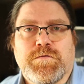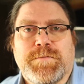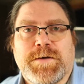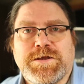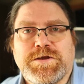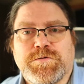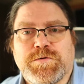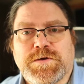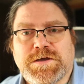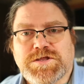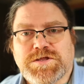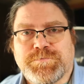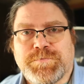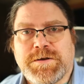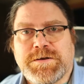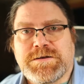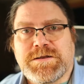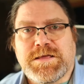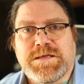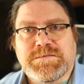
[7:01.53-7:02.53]
by doing a
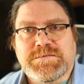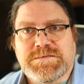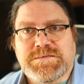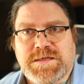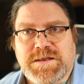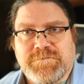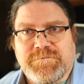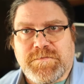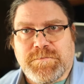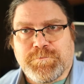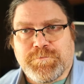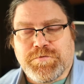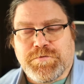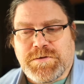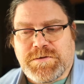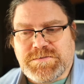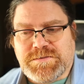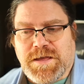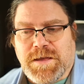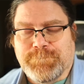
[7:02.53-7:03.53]
sprint instead of a
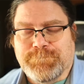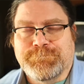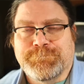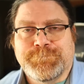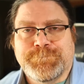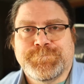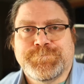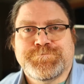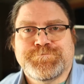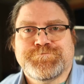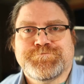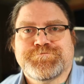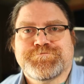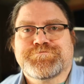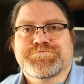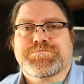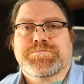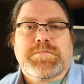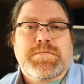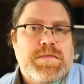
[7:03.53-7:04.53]
pre-sub.
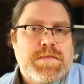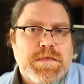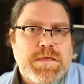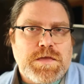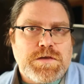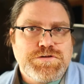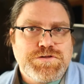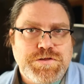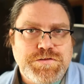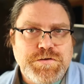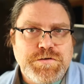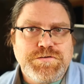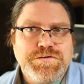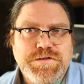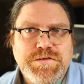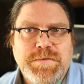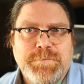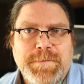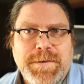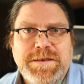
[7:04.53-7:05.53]
So those
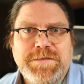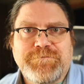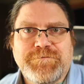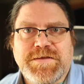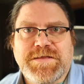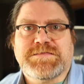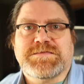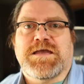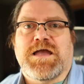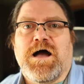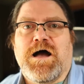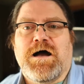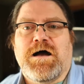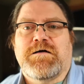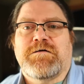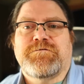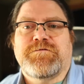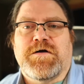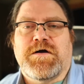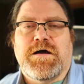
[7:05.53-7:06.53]
are the benefits
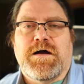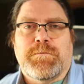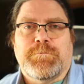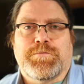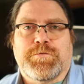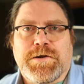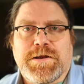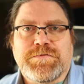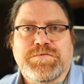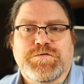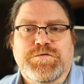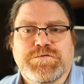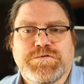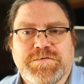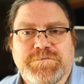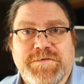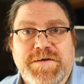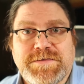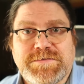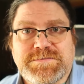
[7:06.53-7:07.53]
of a breakthrough
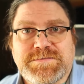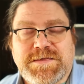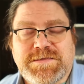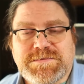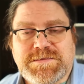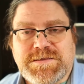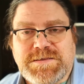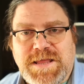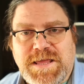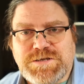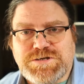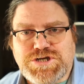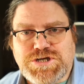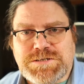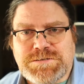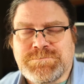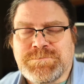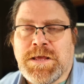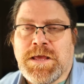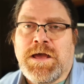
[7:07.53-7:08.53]
device
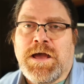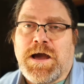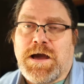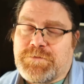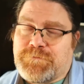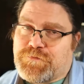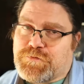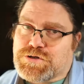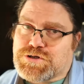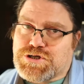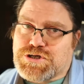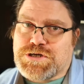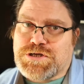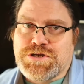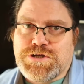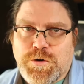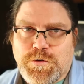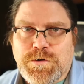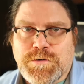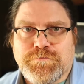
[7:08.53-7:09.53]
designation. Unfortunately,
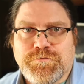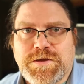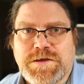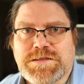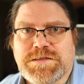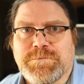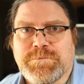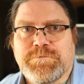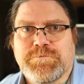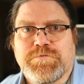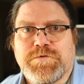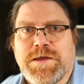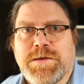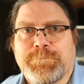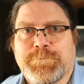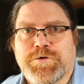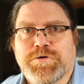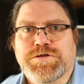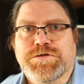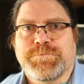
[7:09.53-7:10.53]
no one
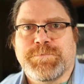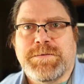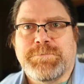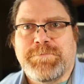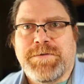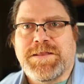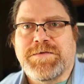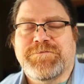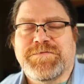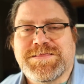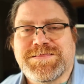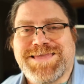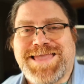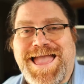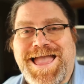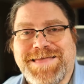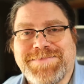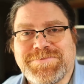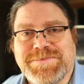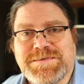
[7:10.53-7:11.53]
reimbursement benefits
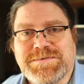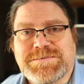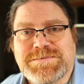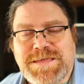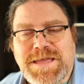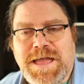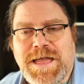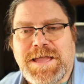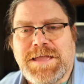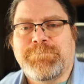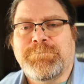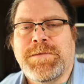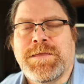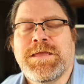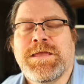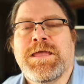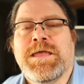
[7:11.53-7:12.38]
at this time.